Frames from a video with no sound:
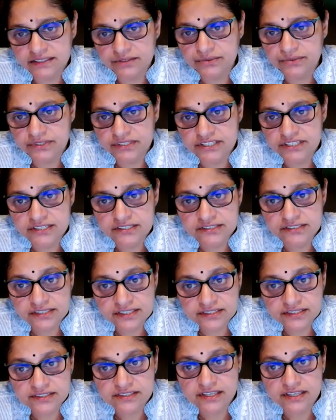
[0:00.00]
authorities
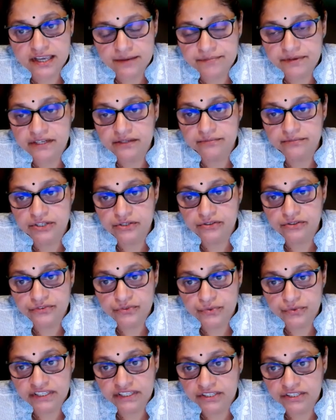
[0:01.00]
since the epidemic of
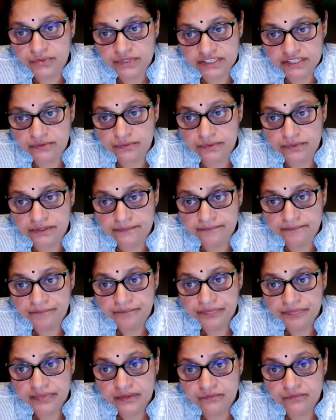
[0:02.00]
2021,
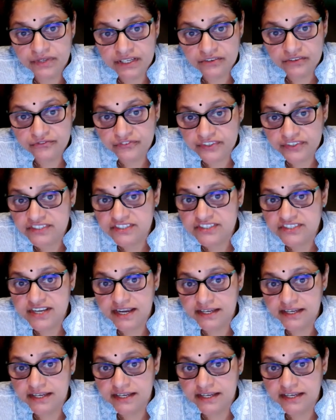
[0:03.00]
when I first